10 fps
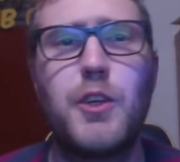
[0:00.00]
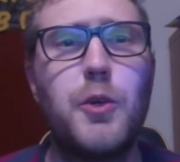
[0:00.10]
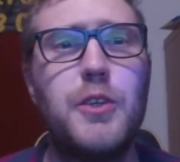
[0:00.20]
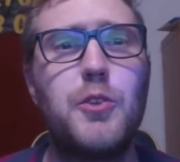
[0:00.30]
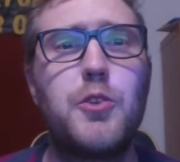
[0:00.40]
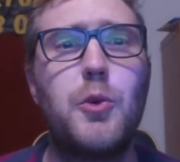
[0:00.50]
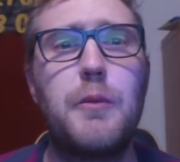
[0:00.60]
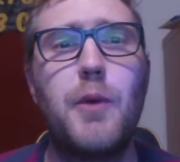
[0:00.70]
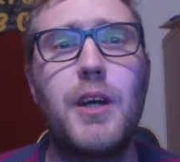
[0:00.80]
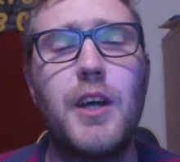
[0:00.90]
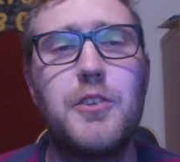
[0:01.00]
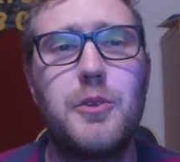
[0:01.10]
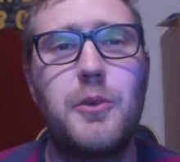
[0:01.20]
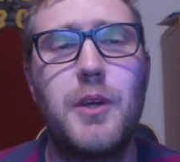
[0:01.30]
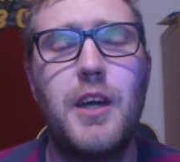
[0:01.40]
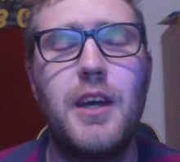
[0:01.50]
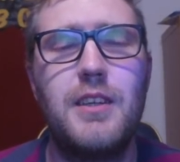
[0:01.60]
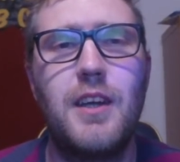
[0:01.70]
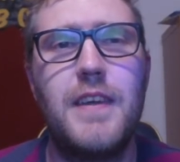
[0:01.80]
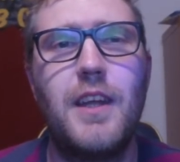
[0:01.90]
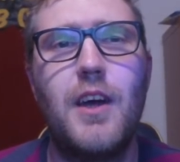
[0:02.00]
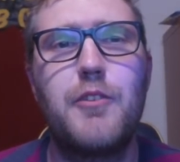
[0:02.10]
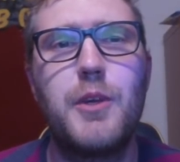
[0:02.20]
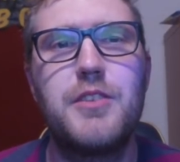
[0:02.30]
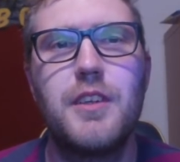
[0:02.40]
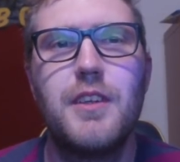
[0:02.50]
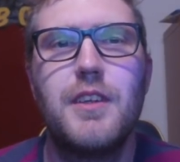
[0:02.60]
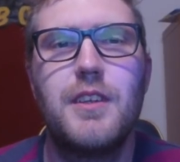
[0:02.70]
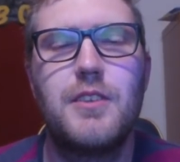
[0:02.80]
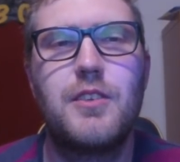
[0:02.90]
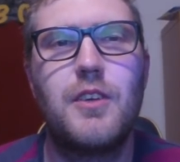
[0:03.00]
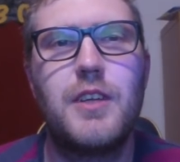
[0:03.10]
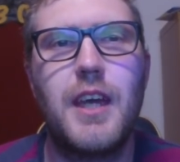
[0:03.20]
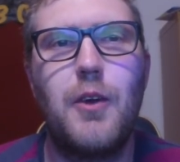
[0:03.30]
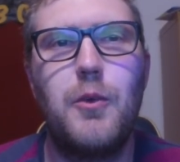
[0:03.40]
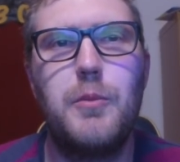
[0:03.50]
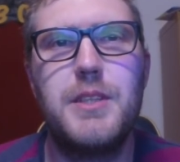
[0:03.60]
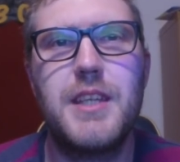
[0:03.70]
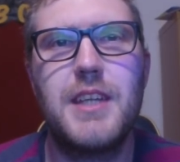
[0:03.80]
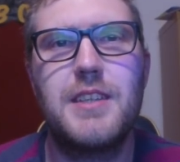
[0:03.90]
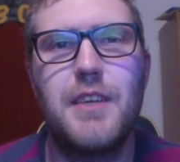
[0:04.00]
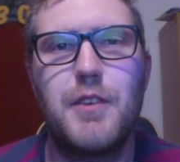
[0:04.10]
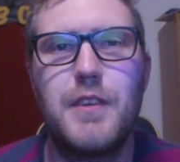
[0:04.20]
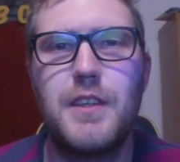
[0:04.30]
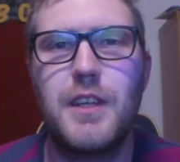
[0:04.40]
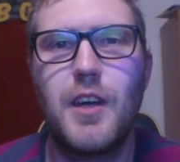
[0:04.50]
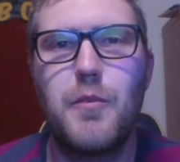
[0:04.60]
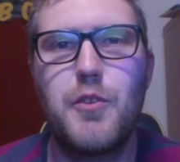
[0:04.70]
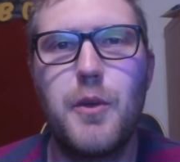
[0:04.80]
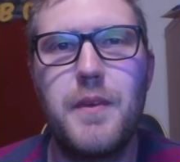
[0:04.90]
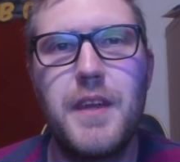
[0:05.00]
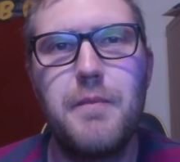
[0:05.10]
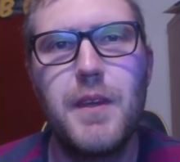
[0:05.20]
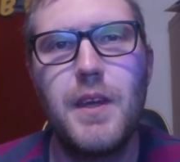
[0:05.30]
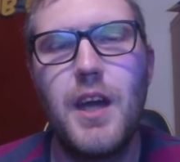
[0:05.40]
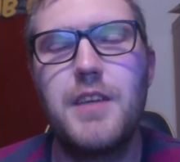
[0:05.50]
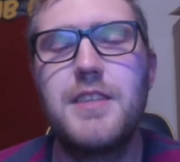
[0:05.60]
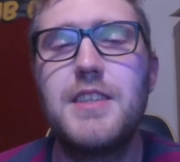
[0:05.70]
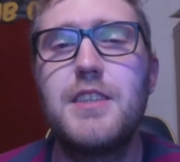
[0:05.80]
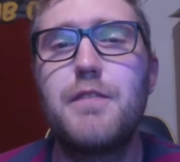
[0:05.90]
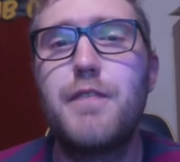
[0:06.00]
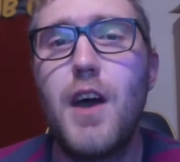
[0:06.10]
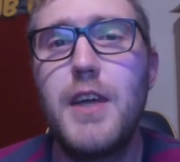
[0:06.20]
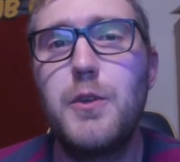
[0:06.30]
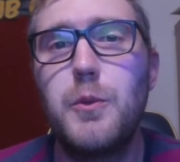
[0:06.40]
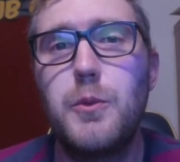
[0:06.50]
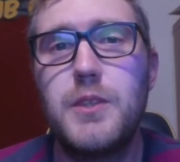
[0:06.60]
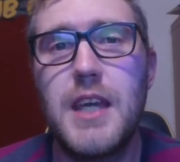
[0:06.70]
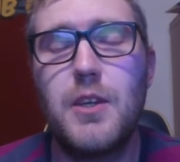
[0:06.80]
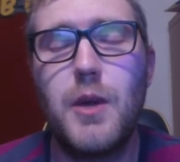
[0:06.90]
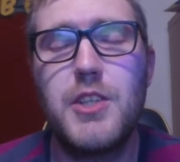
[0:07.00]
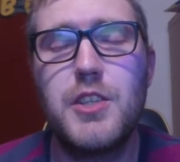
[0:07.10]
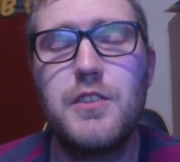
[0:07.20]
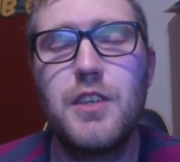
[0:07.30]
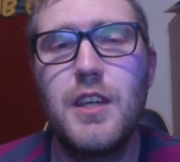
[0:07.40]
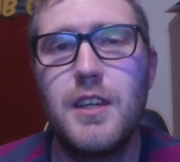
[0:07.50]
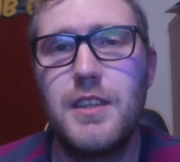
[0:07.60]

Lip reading: Recording us all in one go. So like the live quiz. So you get all the mistakes and everything that come through with it. So this is the final 10 questions.